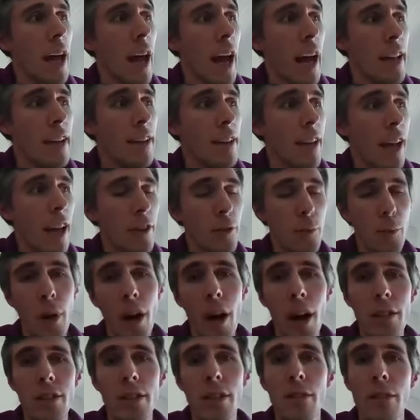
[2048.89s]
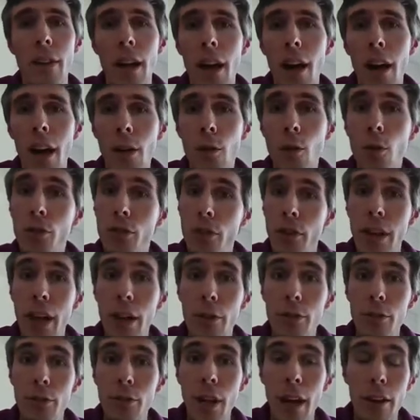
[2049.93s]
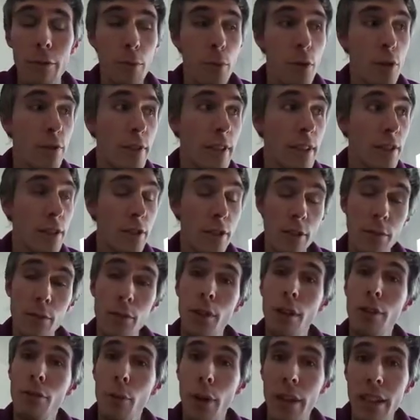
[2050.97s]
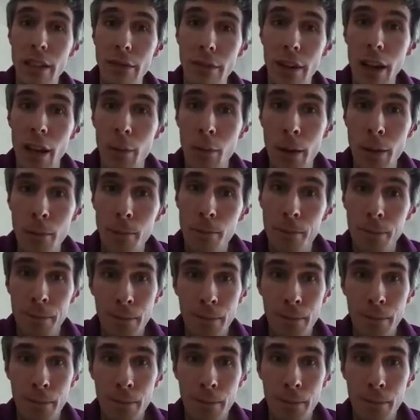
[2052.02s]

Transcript: And as part of that, I also now have moved into some software development,